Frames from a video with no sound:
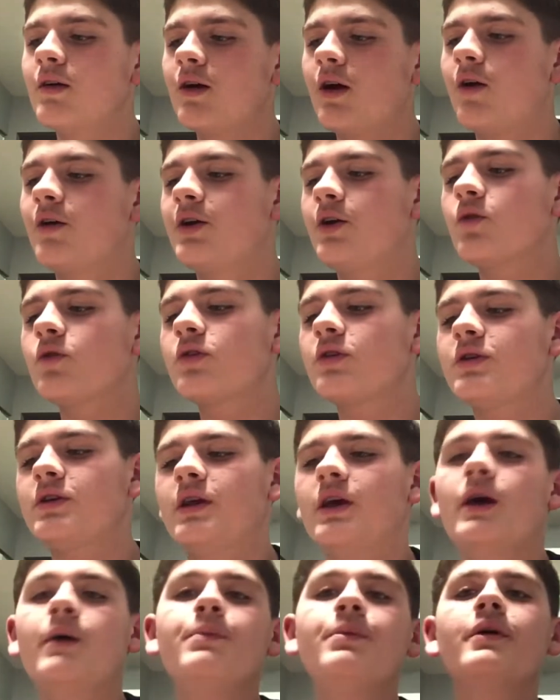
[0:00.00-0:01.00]
Oh, and here's a
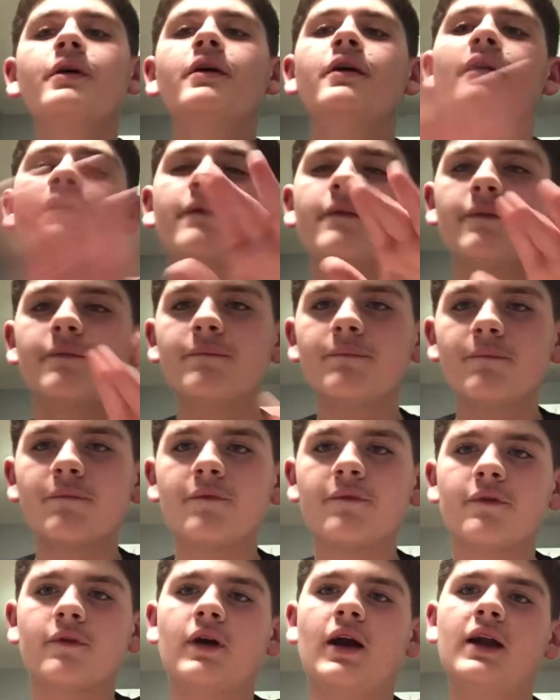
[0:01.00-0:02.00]
tip
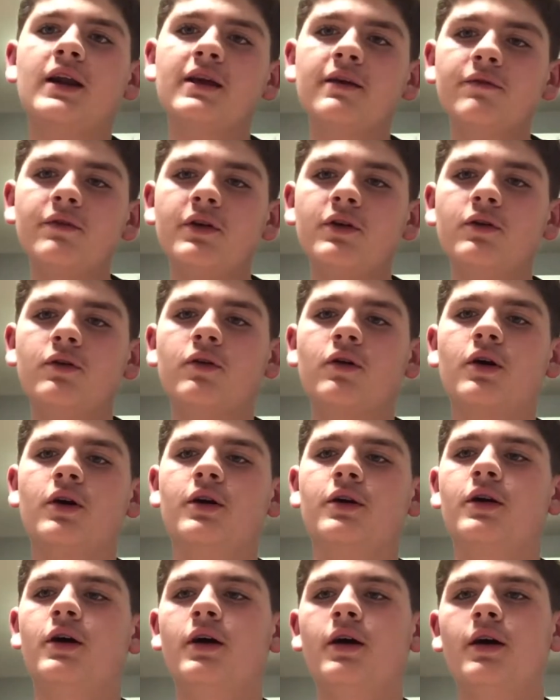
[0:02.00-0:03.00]
for any of you who
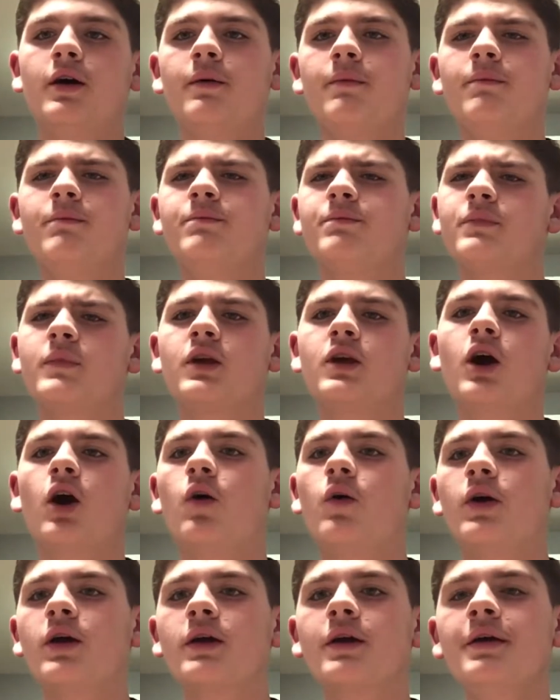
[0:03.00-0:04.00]
are
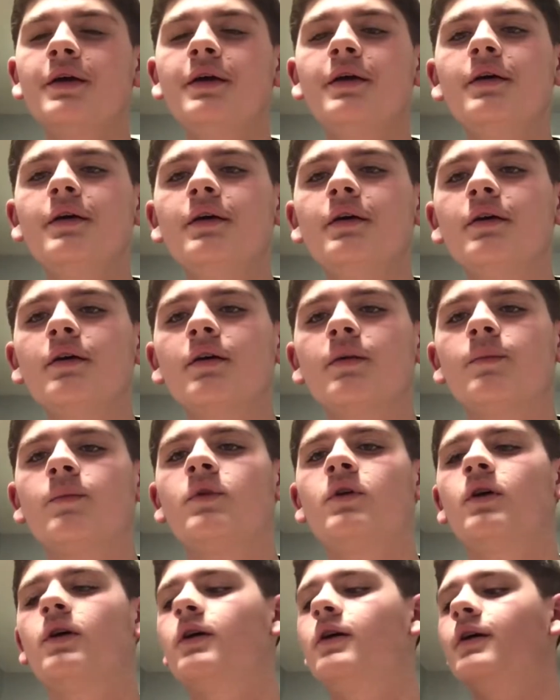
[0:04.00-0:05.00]
going
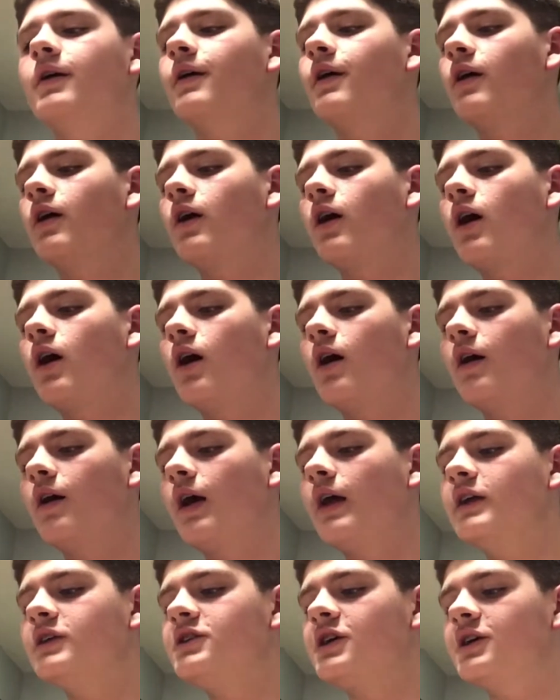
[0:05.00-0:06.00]
to
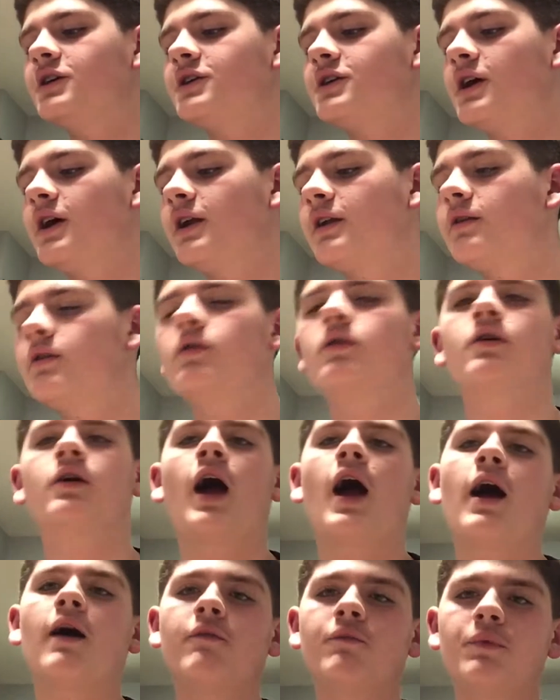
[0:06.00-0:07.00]
HHN or
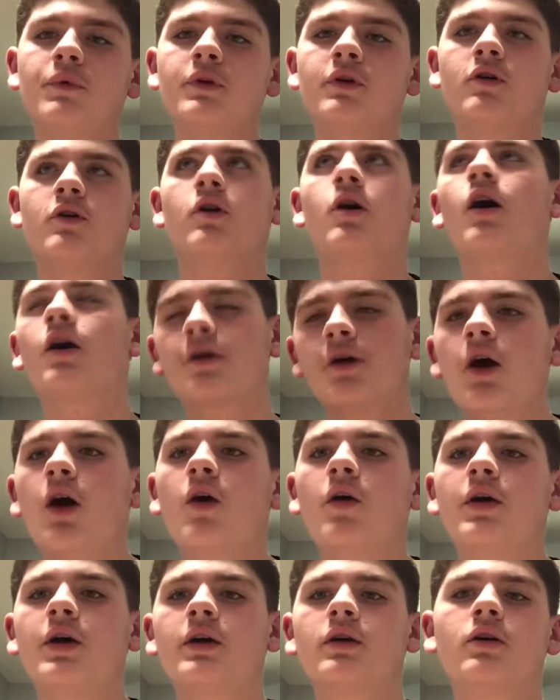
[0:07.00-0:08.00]
have been, or are
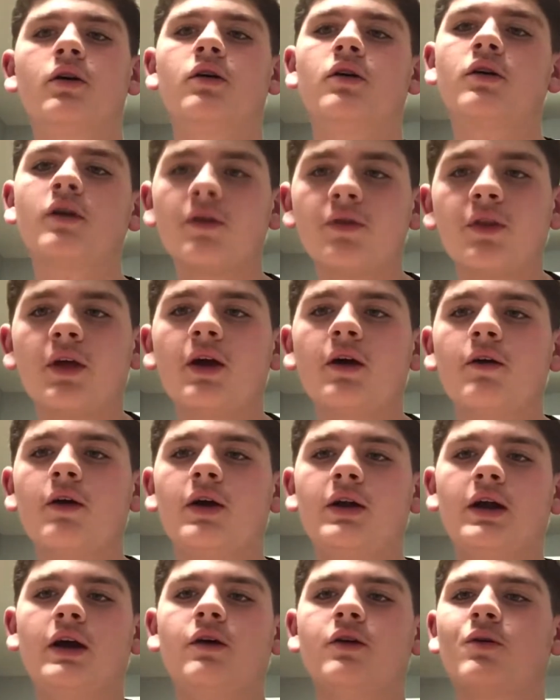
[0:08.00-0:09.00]
going or in there
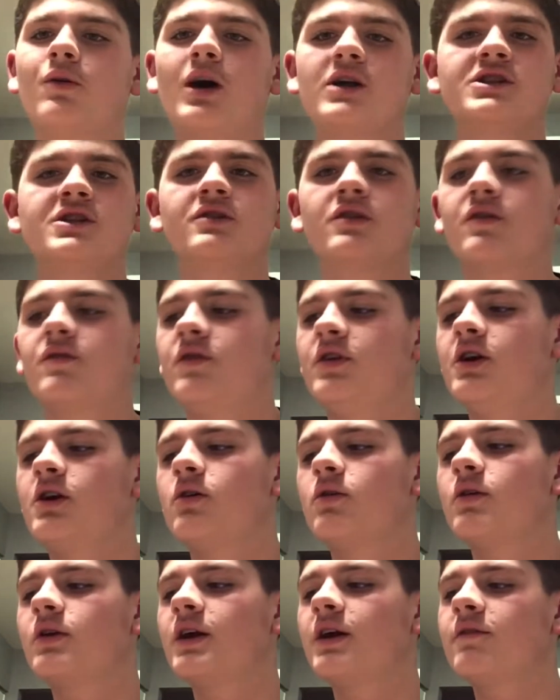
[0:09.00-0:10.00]
right now and watching this
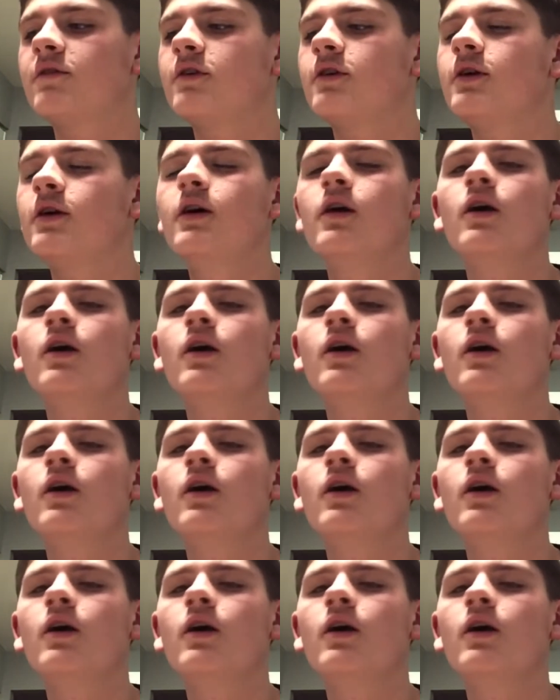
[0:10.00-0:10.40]
video or whatever.